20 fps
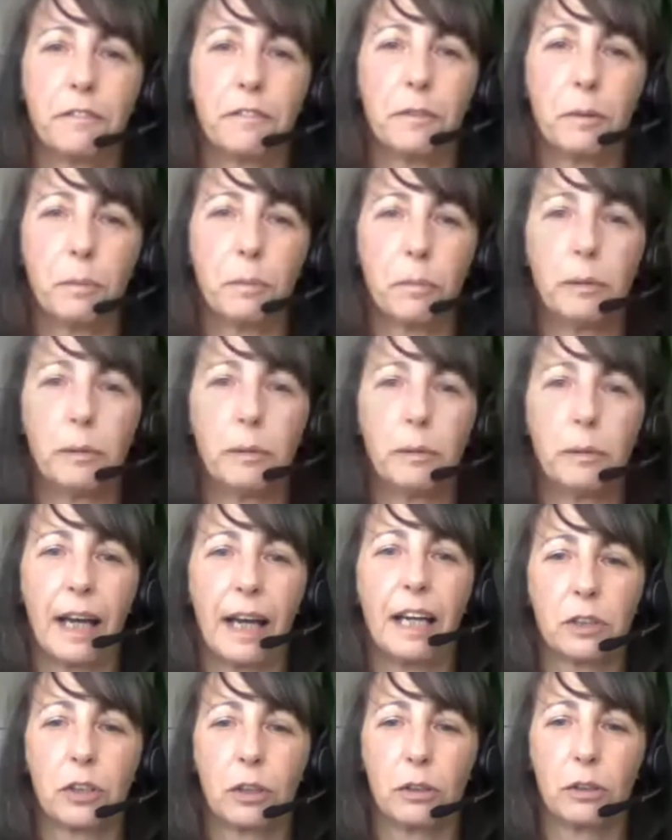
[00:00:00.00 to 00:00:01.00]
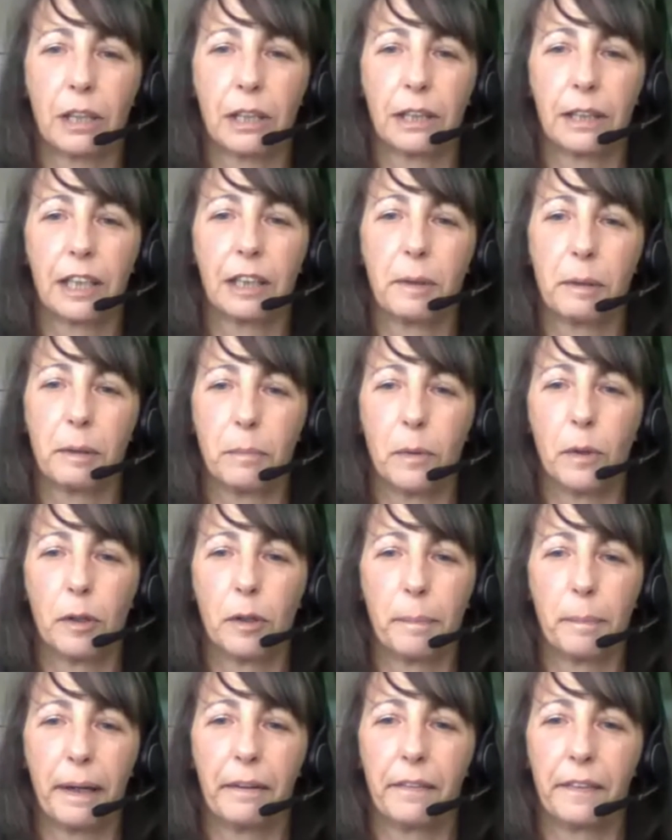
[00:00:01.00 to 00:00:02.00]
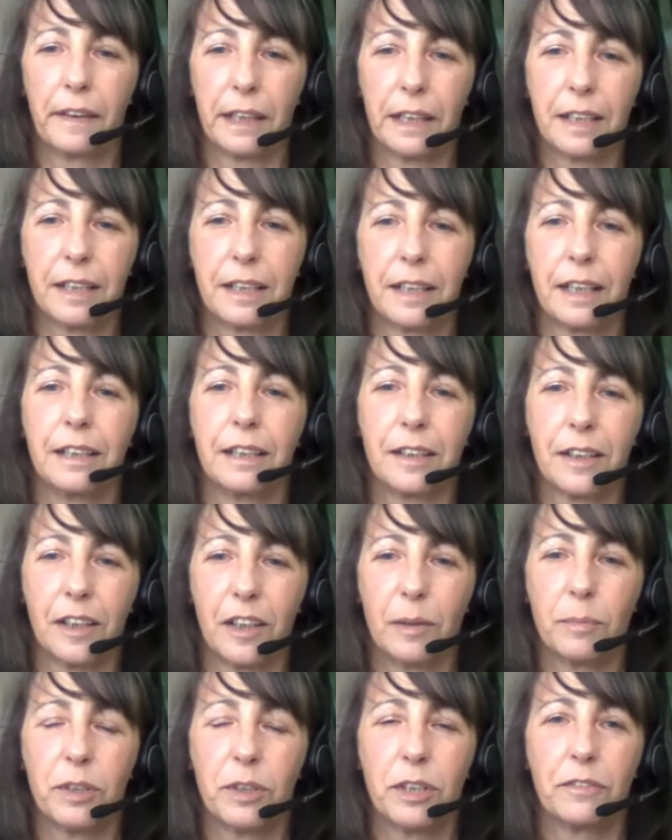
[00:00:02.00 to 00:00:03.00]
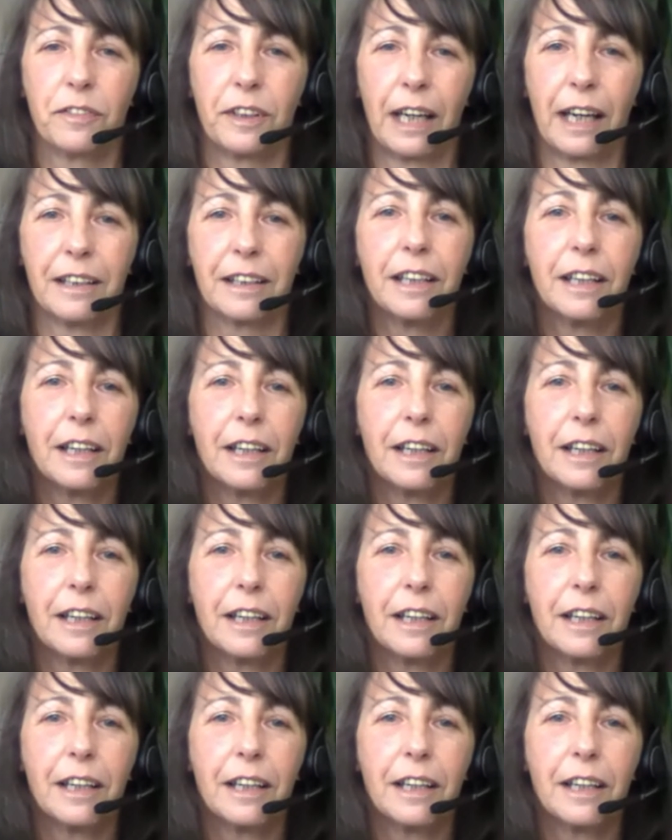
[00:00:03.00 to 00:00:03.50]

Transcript: will be able to talk a little bit more about this in terms of that,